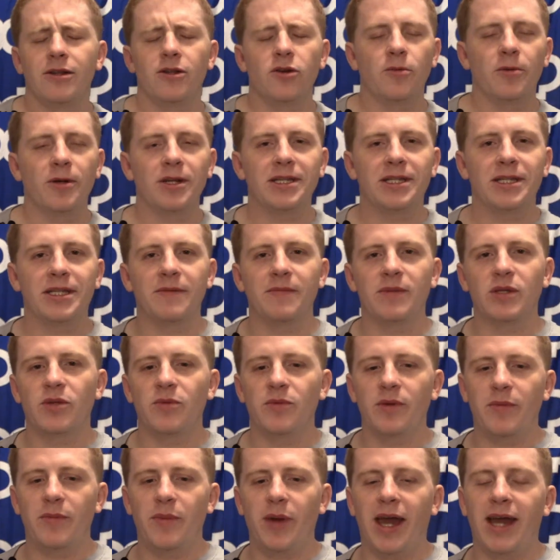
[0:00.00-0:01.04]
nobody seems to
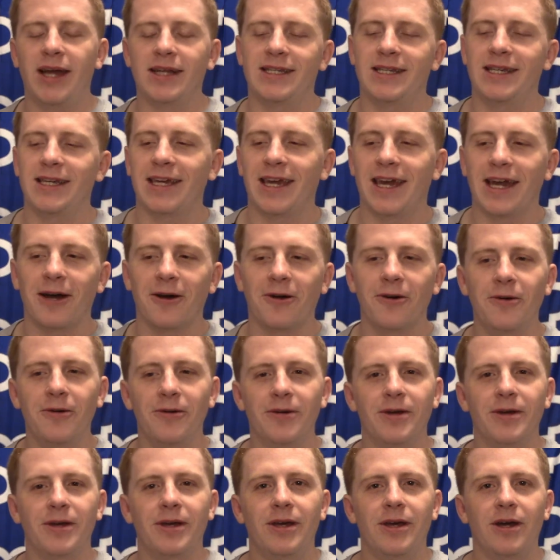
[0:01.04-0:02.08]
be passing out.
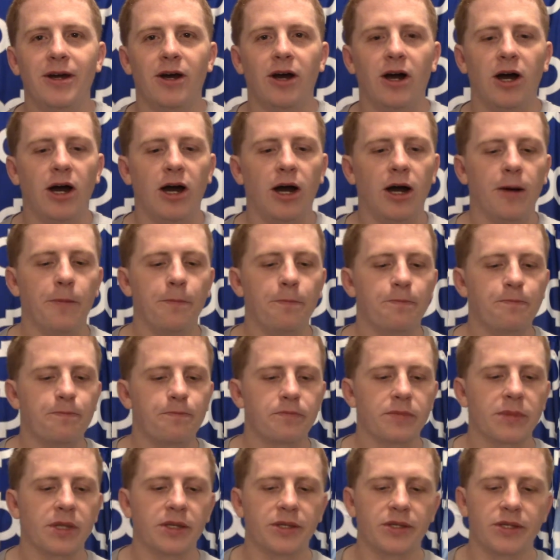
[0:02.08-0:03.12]
Um,
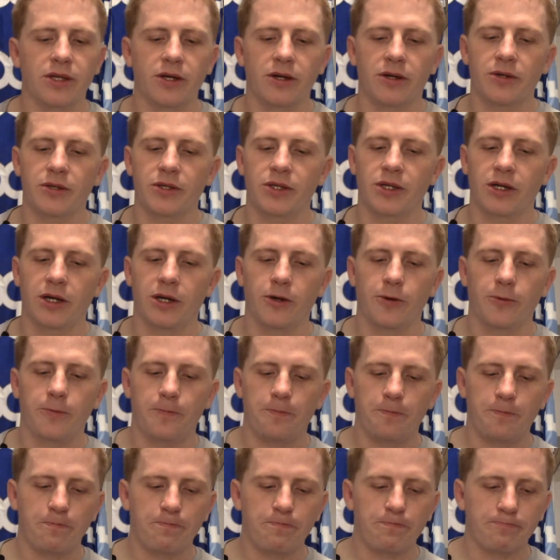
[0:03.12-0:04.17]
so,
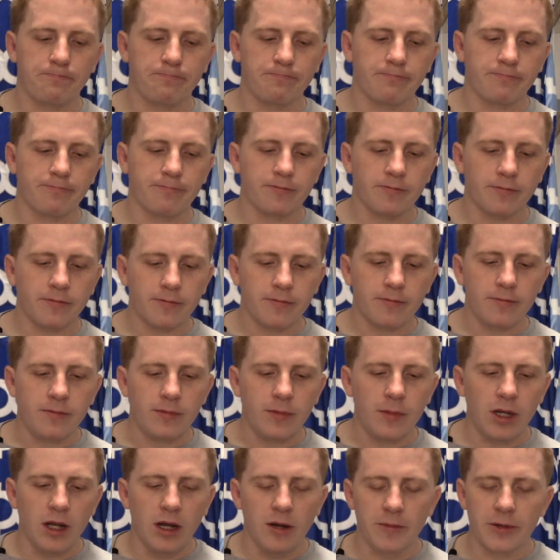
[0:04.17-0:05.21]
so
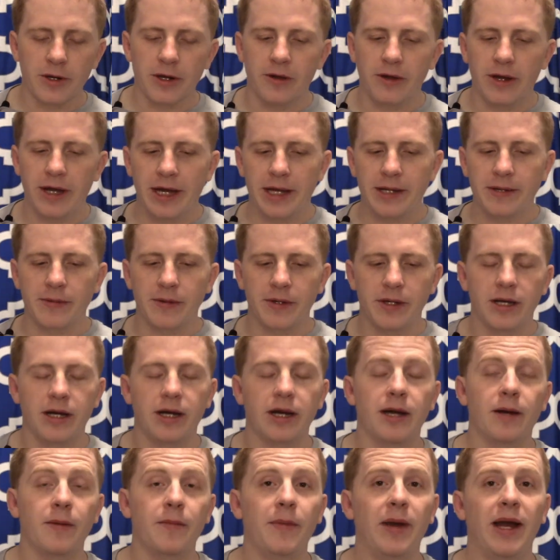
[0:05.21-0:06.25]
I'm gonna go ahead and
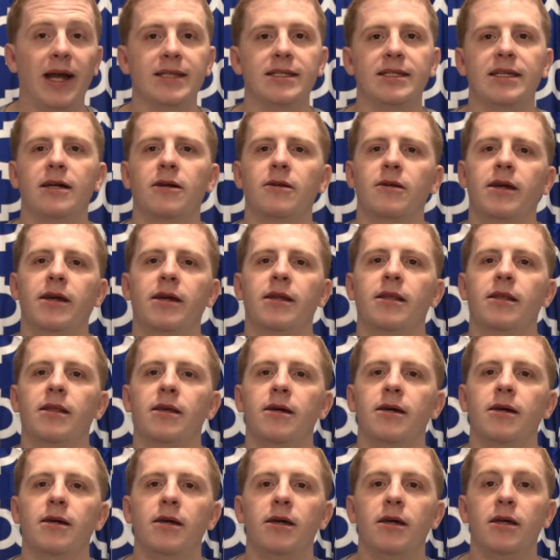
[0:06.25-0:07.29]
uh, pass out kind of
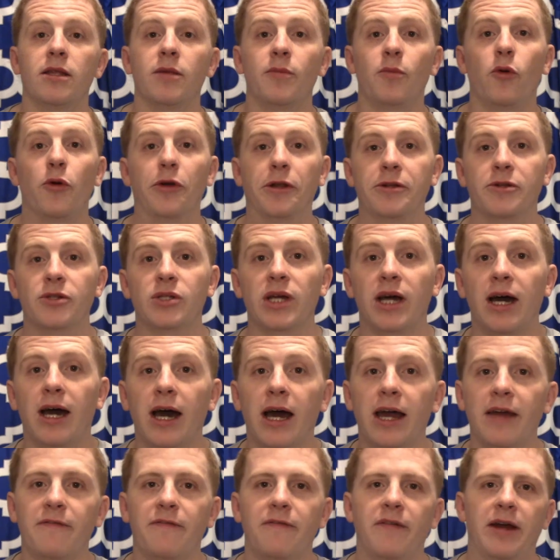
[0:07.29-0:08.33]
the the pointers
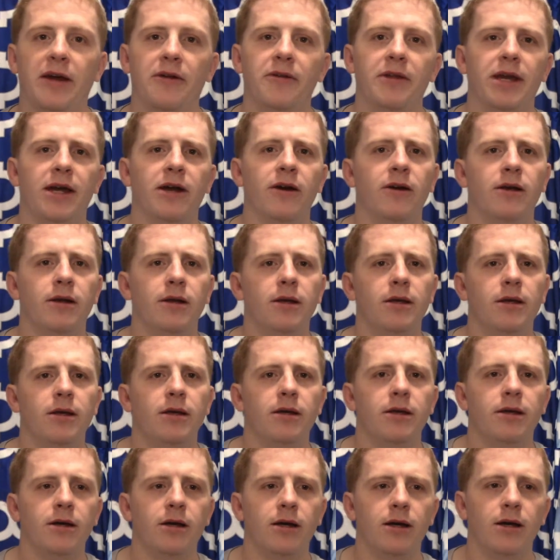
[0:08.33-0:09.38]
I found out
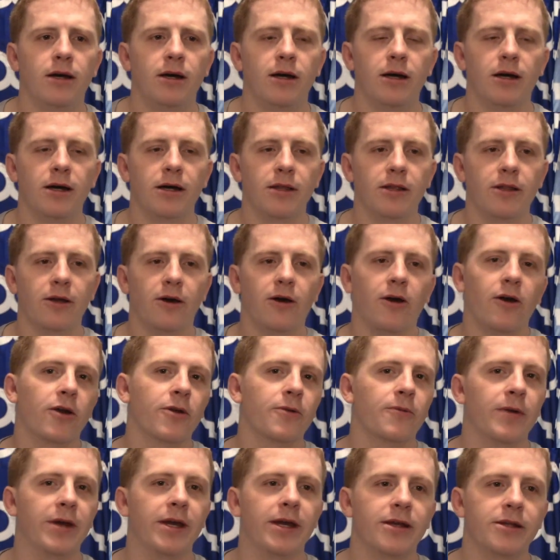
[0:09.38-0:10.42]
uh, the
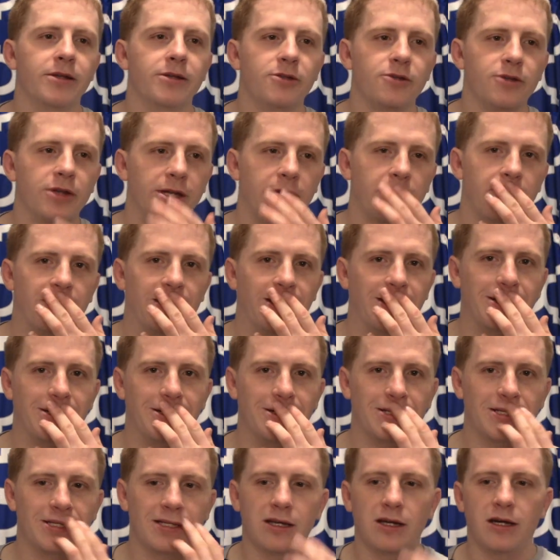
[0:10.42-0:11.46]
hard way draining my
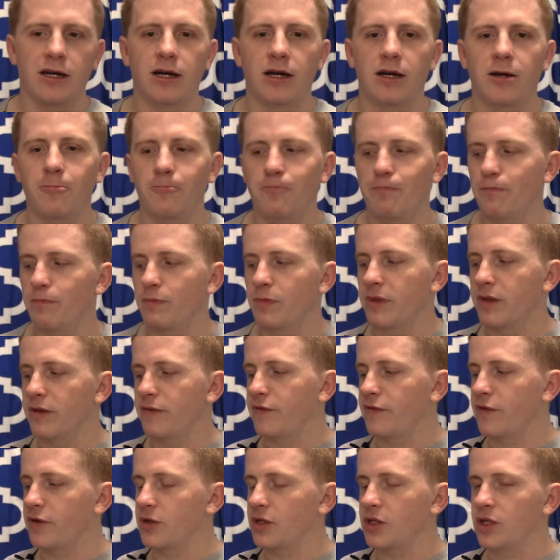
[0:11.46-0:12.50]
ears. Uh, the
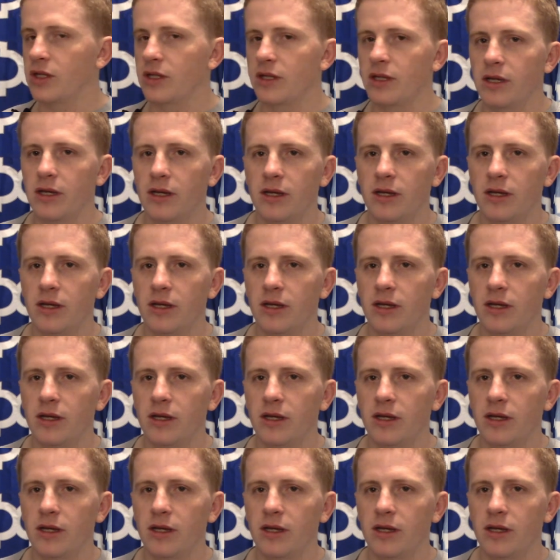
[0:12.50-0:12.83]
first,